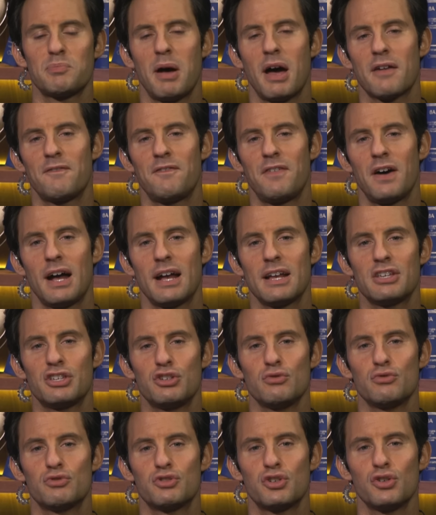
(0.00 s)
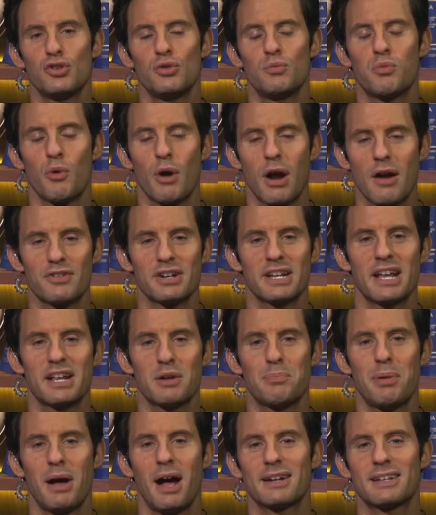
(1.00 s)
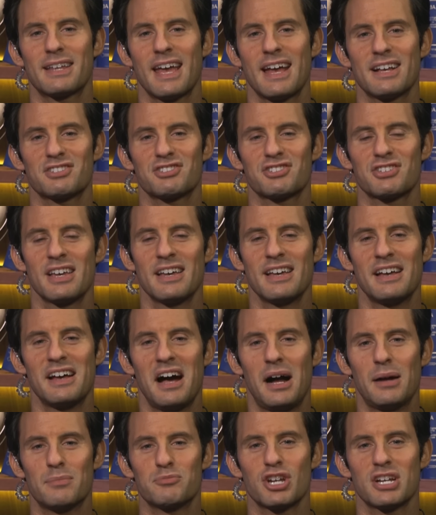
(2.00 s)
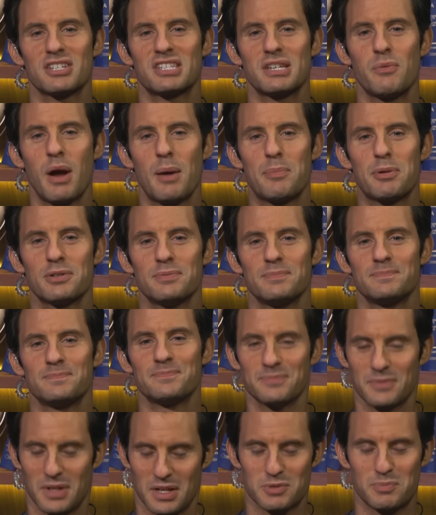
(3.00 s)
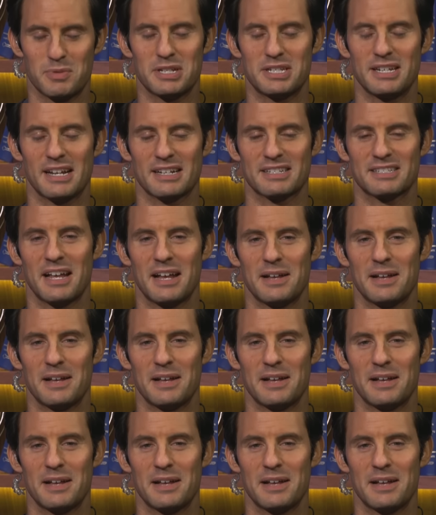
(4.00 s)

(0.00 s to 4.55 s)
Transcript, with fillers: Spotify, YouTube, wherever you get your podcasts. I'm Jesse Weber. I'll speak to you next